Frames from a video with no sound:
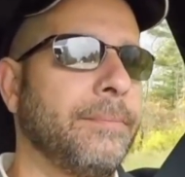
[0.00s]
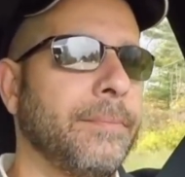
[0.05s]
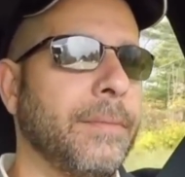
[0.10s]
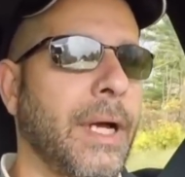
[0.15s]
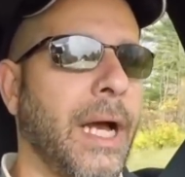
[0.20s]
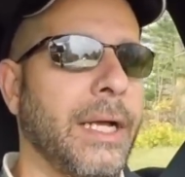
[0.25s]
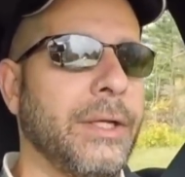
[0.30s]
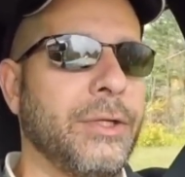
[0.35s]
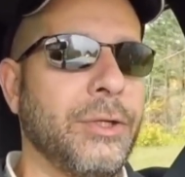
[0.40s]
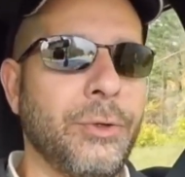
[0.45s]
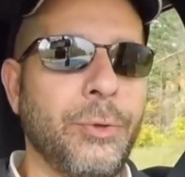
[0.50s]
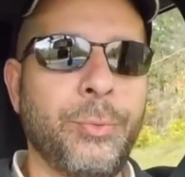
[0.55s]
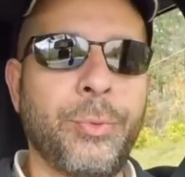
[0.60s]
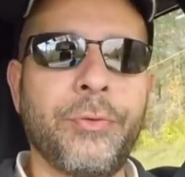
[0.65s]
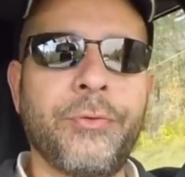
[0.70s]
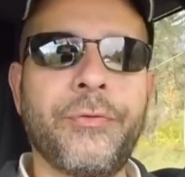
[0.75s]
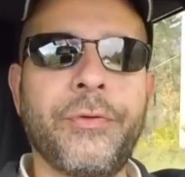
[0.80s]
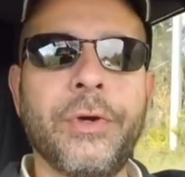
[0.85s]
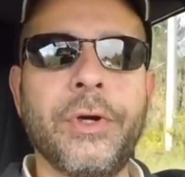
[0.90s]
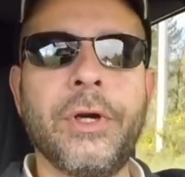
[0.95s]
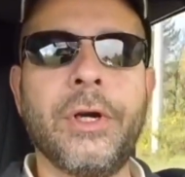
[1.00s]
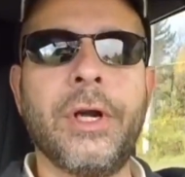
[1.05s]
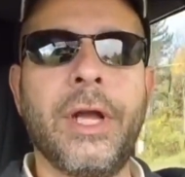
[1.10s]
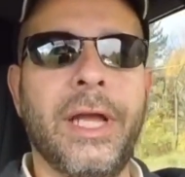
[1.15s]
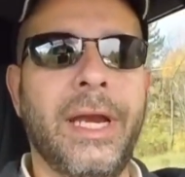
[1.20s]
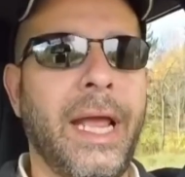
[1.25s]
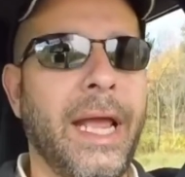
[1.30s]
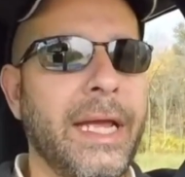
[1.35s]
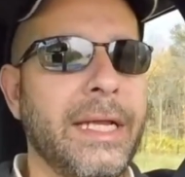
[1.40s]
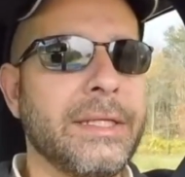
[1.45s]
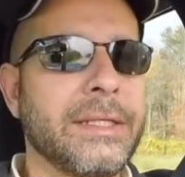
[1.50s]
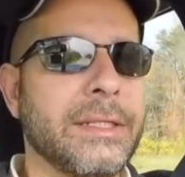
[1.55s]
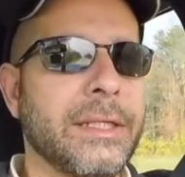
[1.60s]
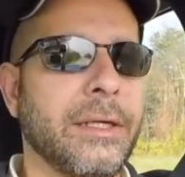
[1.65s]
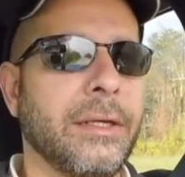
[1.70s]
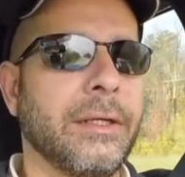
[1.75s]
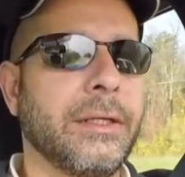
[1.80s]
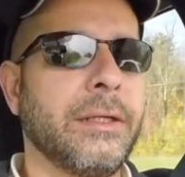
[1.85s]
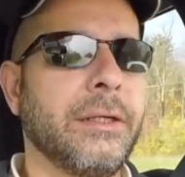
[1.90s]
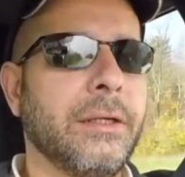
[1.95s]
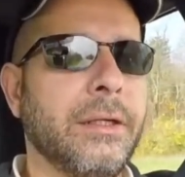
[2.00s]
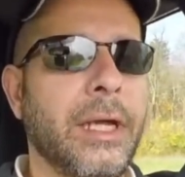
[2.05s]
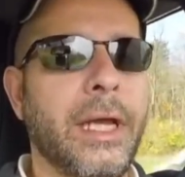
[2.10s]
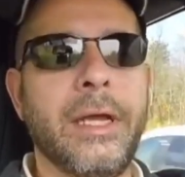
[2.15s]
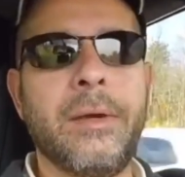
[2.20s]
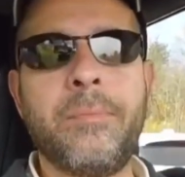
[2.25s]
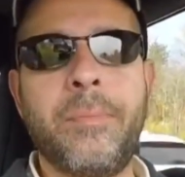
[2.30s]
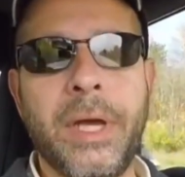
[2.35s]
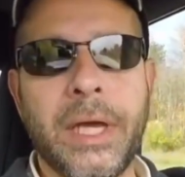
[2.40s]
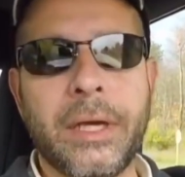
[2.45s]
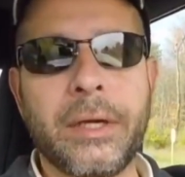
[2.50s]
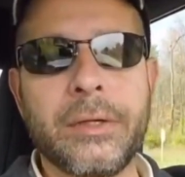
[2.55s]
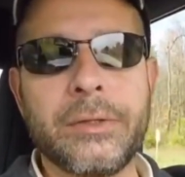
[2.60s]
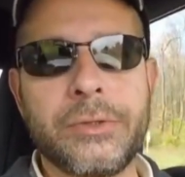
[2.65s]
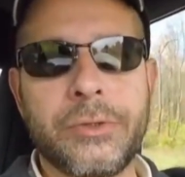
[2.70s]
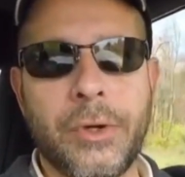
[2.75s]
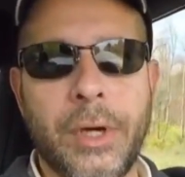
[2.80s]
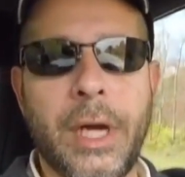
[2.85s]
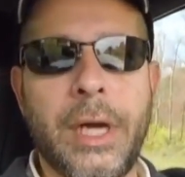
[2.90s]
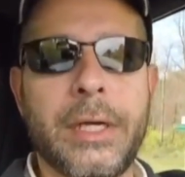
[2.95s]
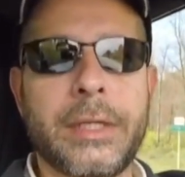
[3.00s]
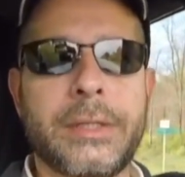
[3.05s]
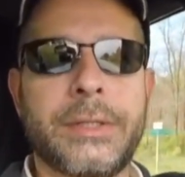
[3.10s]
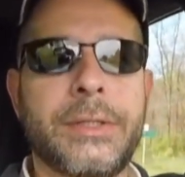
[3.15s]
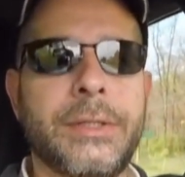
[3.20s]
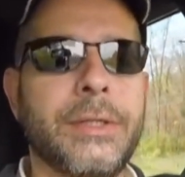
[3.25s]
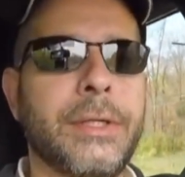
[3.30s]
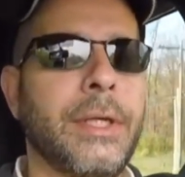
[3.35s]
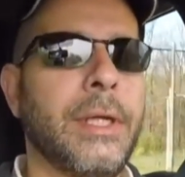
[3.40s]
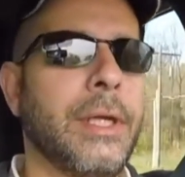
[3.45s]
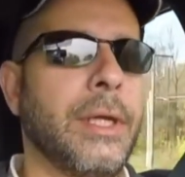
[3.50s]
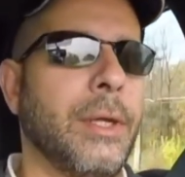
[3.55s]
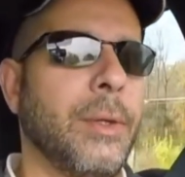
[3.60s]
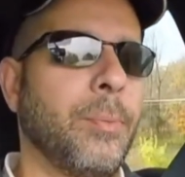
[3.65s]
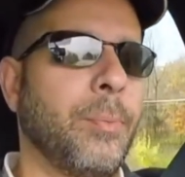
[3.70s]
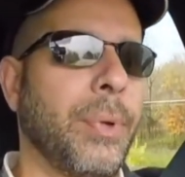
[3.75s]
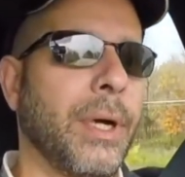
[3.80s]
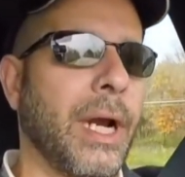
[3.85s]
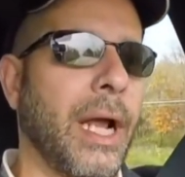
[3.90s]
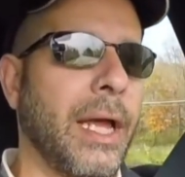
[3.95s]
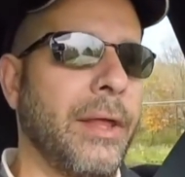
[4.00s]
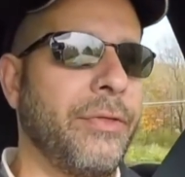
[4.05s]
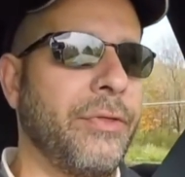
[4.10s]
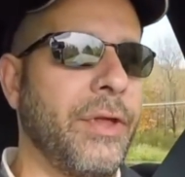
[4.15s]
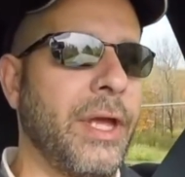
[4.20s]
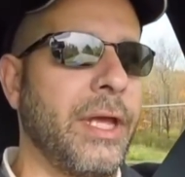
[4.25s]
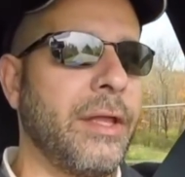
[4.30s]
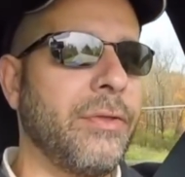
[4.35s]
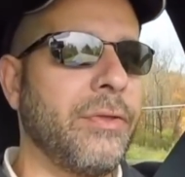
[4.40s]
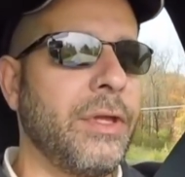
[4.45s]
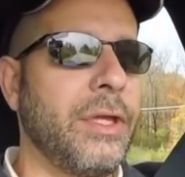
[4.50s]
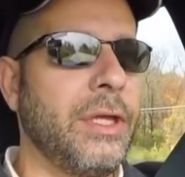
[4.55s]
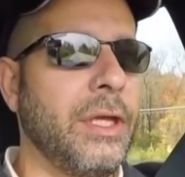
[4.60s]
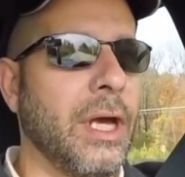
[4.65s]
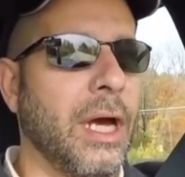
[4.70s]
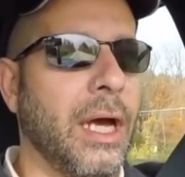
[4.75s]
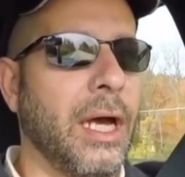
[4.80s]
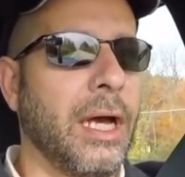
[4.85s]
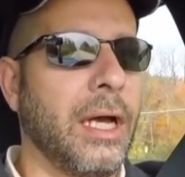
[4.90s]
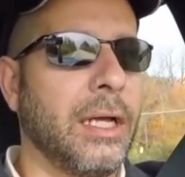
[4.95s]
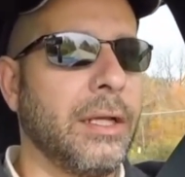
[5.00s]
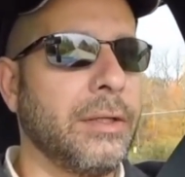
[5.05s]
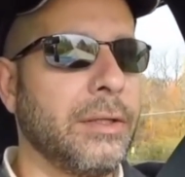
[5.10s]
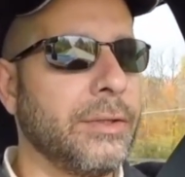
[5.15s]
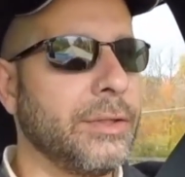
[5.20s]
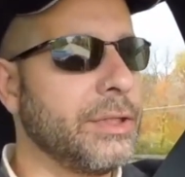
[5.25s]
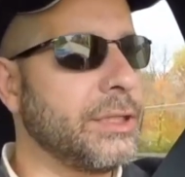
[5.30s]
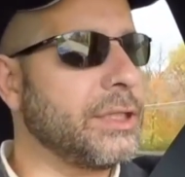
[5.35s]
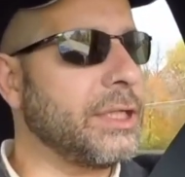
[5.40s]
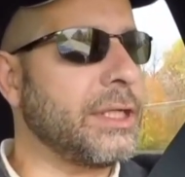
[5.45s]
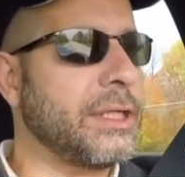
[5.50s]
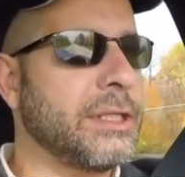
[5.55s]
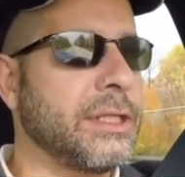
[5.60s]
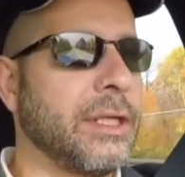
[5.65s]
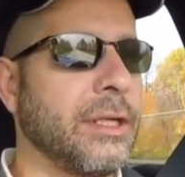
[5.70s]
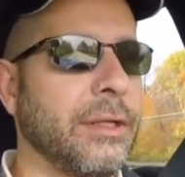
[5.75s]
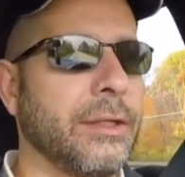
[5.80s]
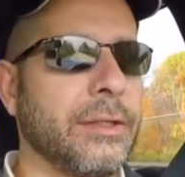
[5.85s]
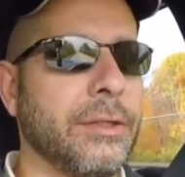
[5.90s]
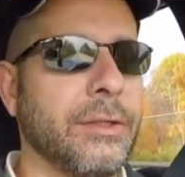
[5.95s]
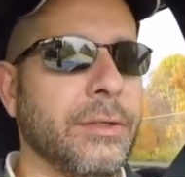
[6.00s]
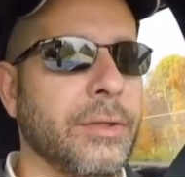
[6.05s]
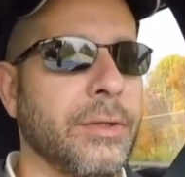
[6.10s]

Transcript: I do prefer an eight-cylinder in bigger trucks, but I think the six-cylinder